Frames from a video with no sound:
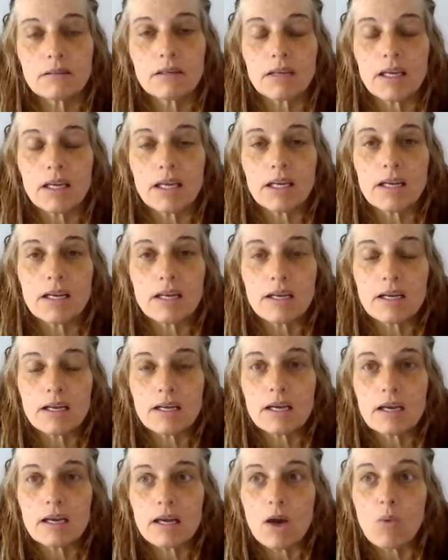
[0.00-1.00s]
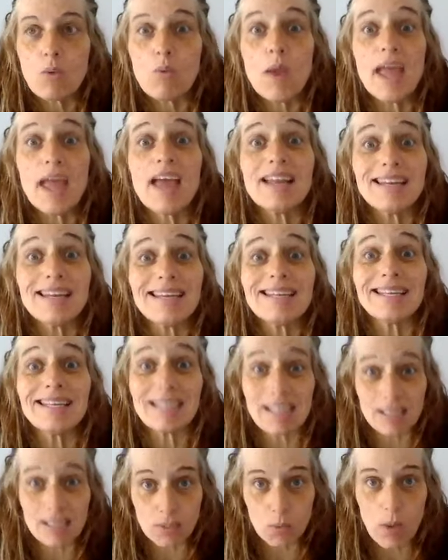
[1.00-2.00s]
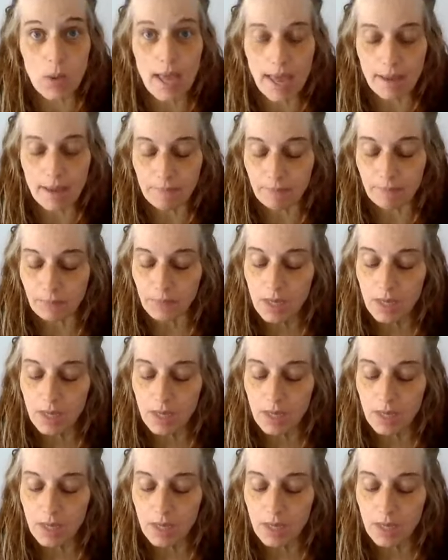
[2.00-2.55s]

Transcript: in a, way, a neediness way.